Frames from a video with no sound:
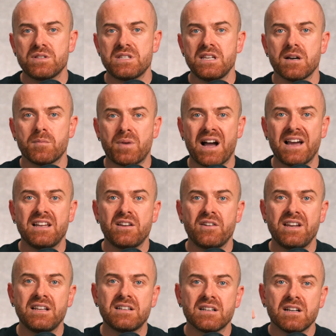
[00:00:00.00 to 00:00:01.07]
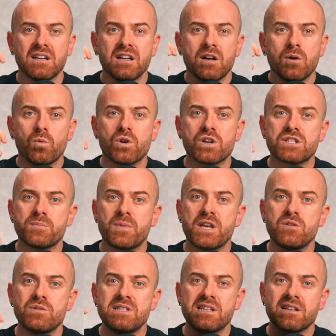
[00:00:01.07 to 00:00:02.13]
see, a piling rig works by
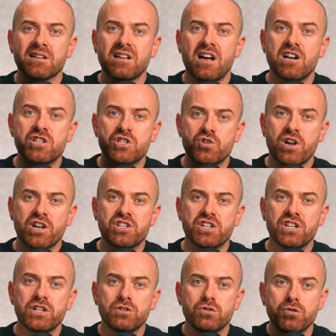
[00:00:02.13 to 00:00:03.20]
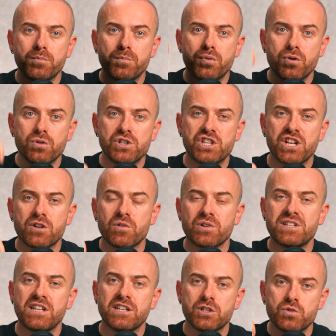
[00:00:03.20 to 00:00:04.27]
using a large structure to push and
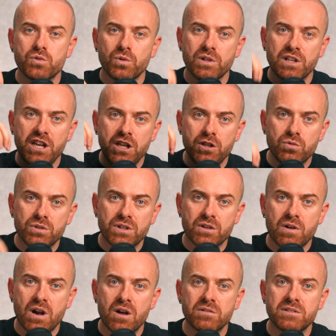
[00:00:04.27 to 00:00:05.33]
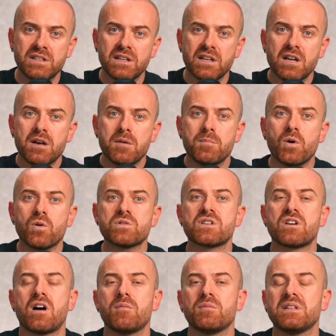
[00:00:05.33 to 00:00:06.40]
rotate a tool into the ground, most
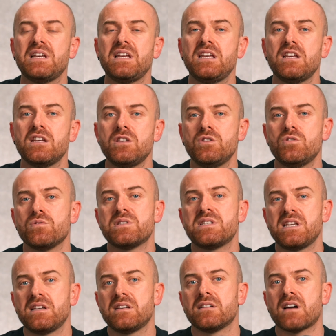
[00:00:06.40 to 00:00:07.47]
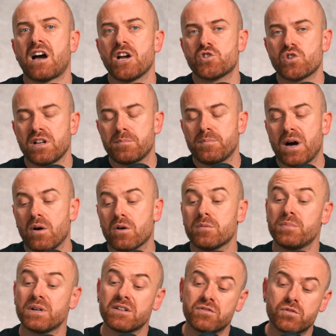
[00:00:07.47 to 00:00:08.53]
commonly using hydraulic power.
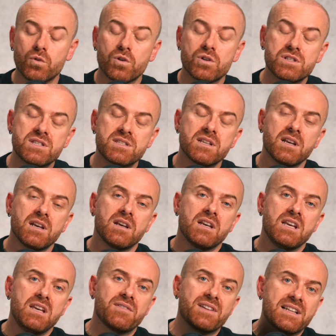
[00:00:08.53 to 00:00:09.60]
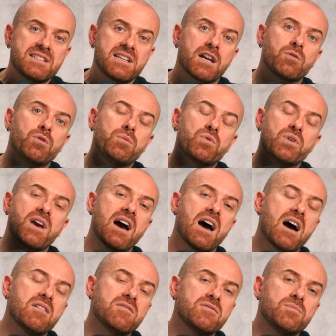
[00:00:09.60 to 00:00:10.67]
But of course, even at TerraQUIP, we
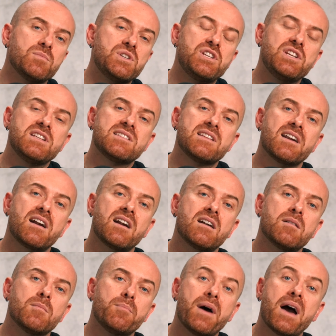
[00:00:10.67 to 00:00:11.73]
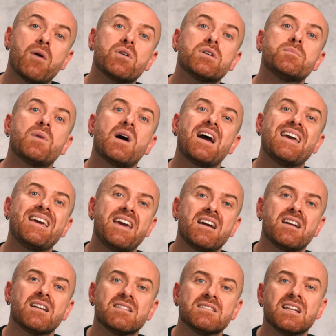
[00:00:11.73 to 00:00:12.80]
have machines that are powered by
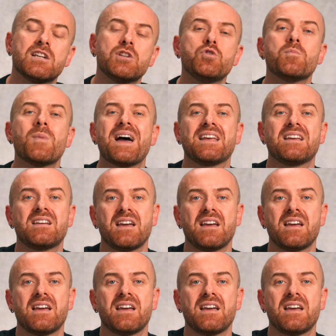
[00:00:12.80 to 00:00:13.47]
air. They're pneumatic